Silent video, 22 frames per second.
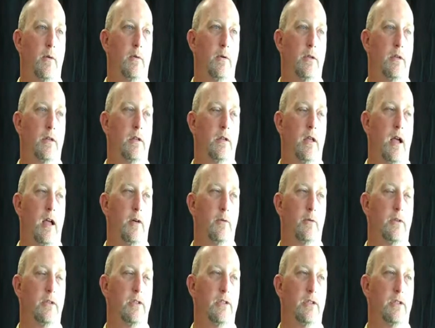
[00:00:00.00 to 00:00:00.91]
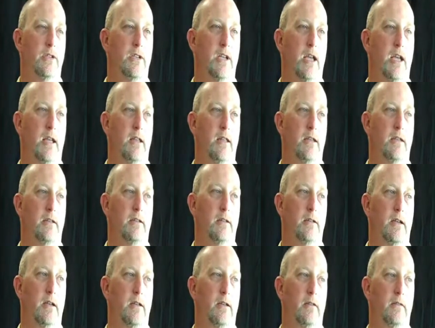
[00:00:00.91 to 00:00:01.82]
I, would I would say
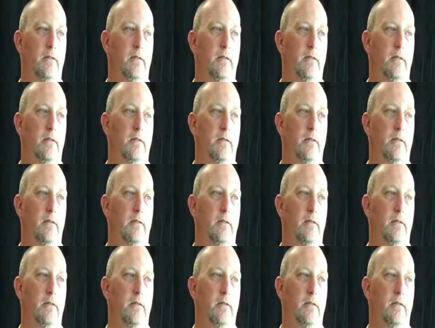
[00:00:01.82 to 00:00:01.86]
that